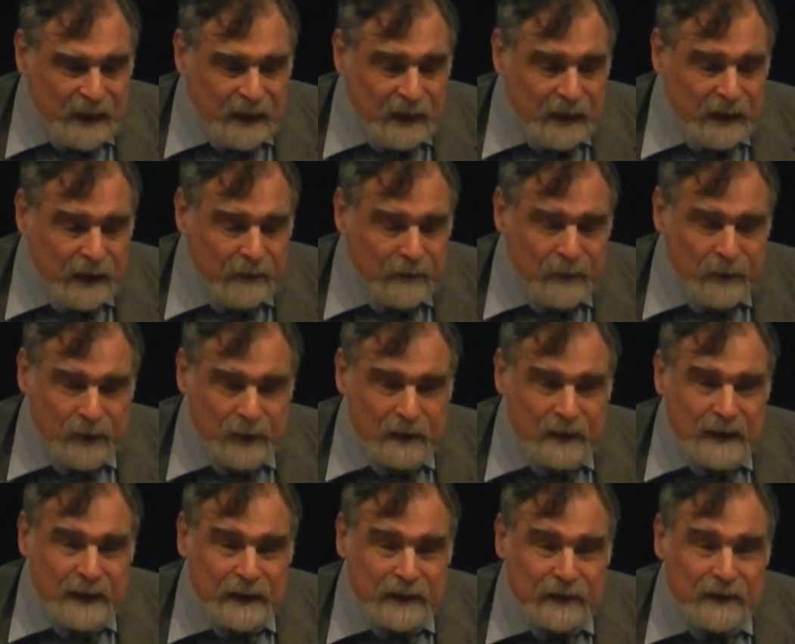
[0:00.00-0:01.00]

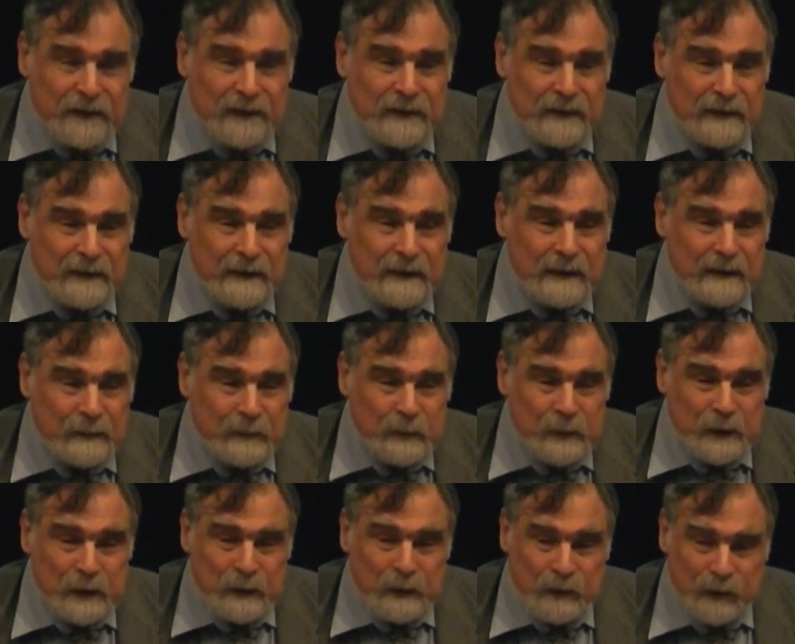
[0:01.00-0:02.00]
Nevertheless,
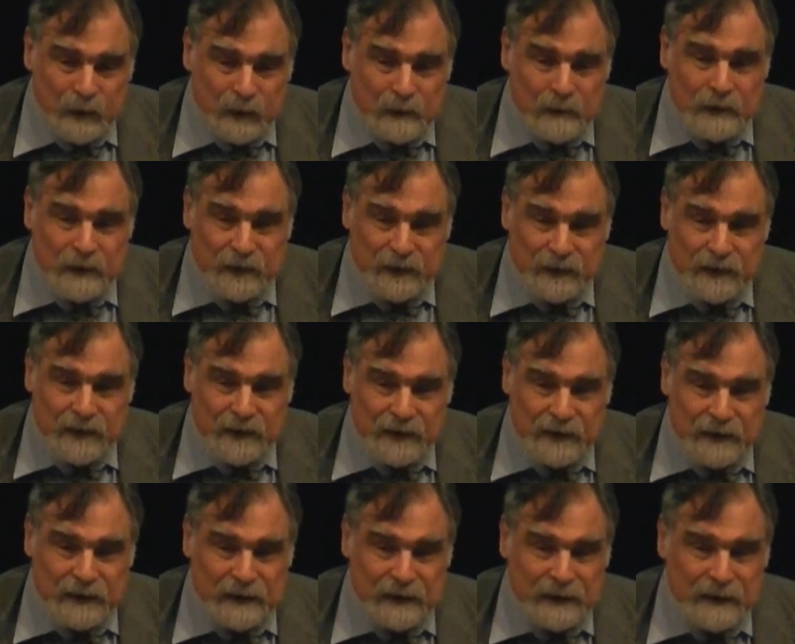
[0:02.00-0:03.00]
we are all Christians
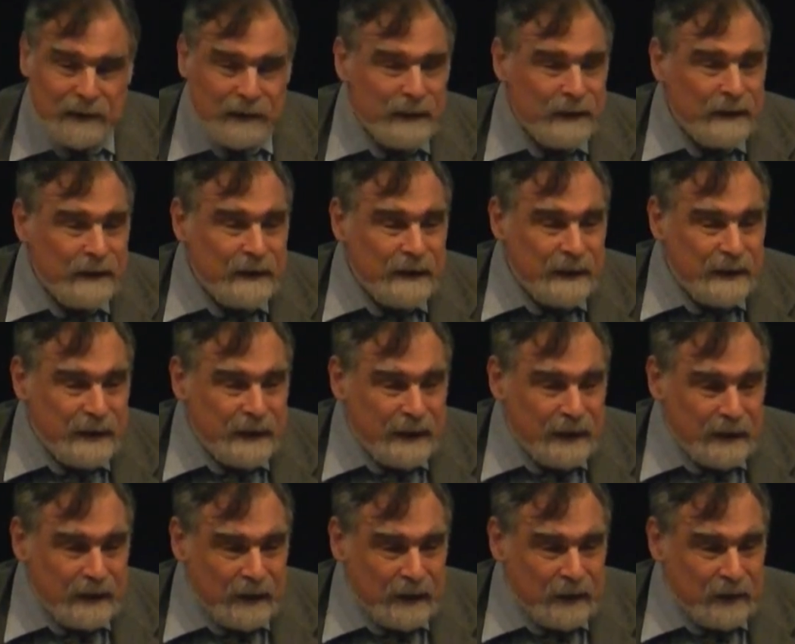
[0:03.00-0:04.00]
here,
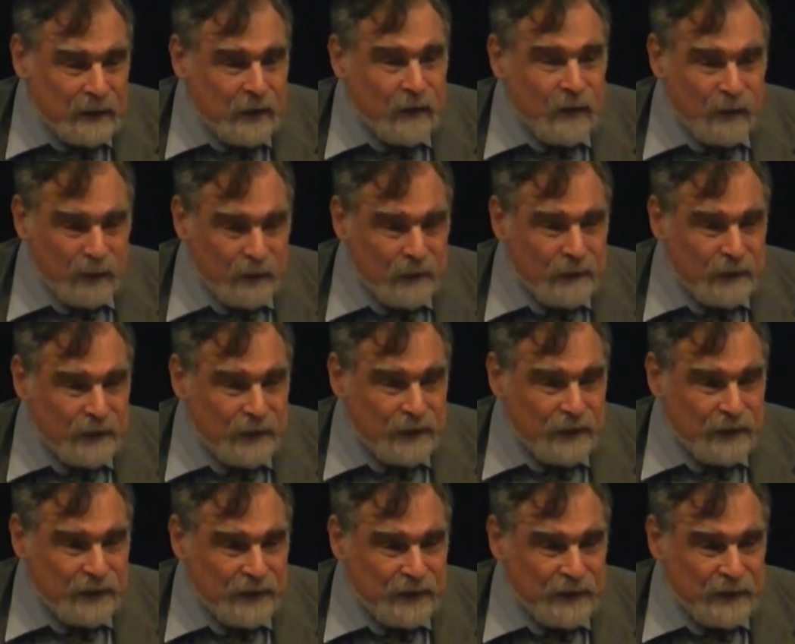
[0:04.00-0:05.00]
and as all
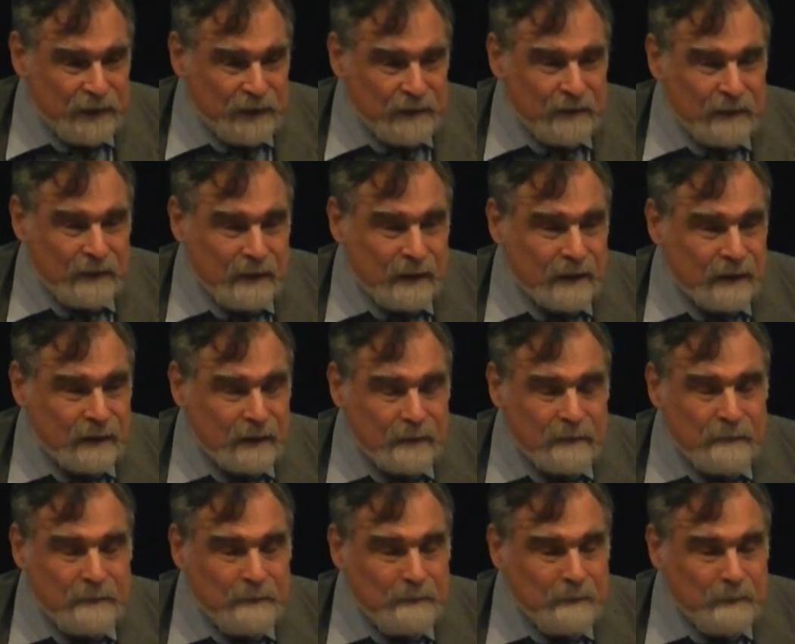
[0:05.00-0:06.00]
Christians here,
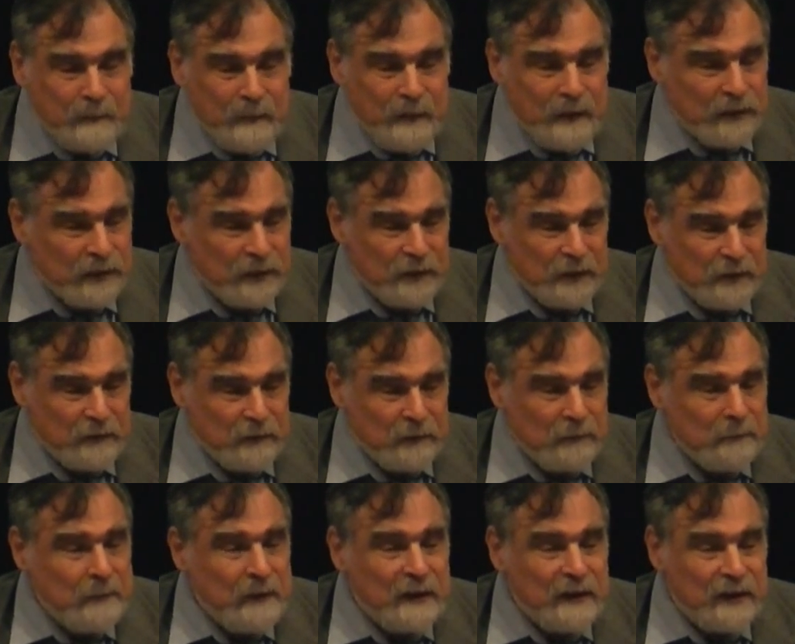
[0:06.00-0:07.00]
this is a
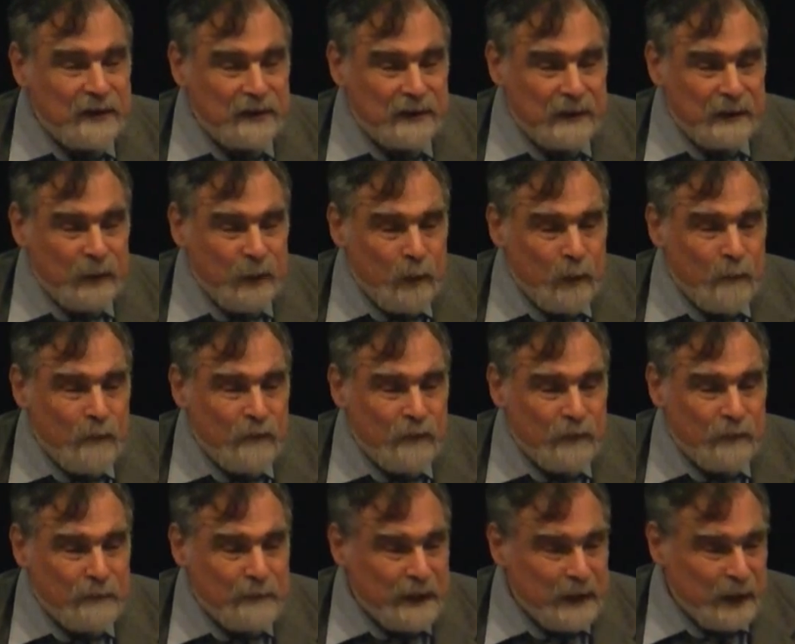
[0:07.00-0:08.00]
tremendously hopeful
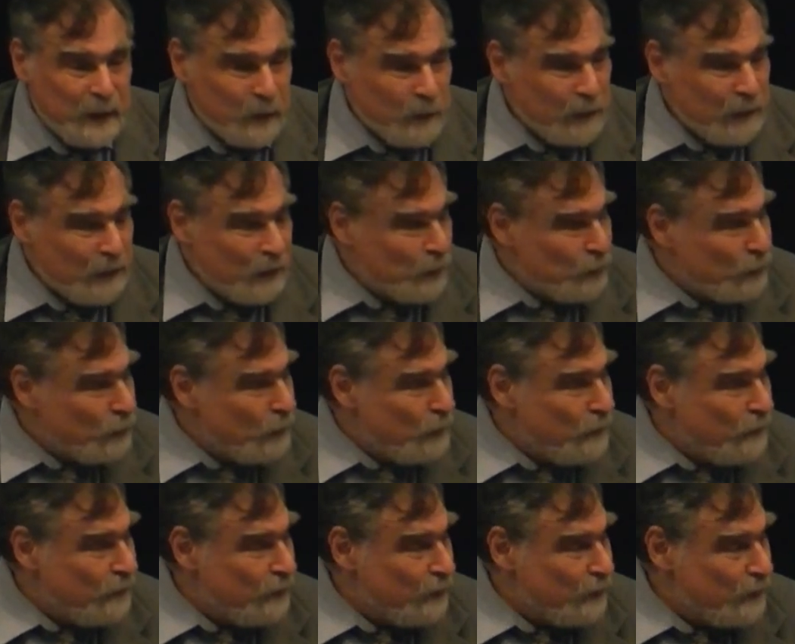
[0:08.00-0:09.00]
meeting. We're in a room
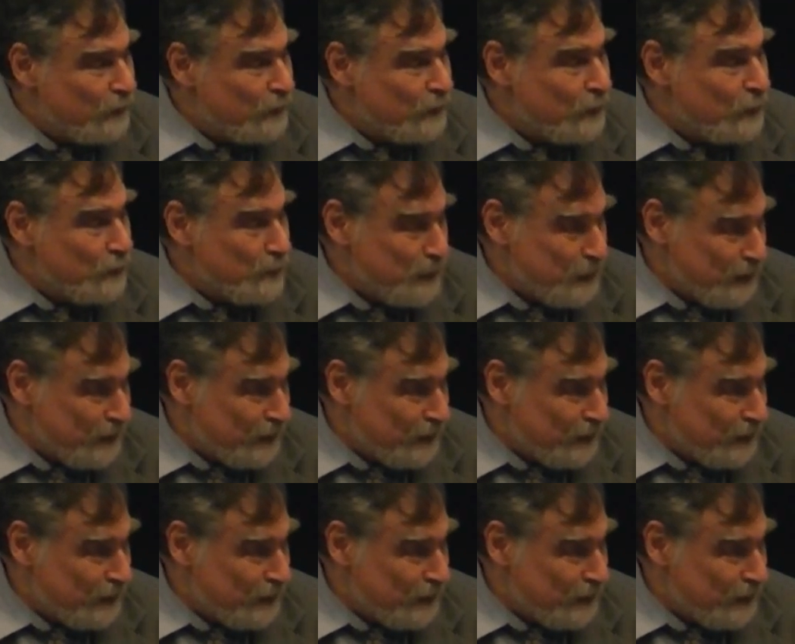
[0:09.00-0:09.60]
full of hope,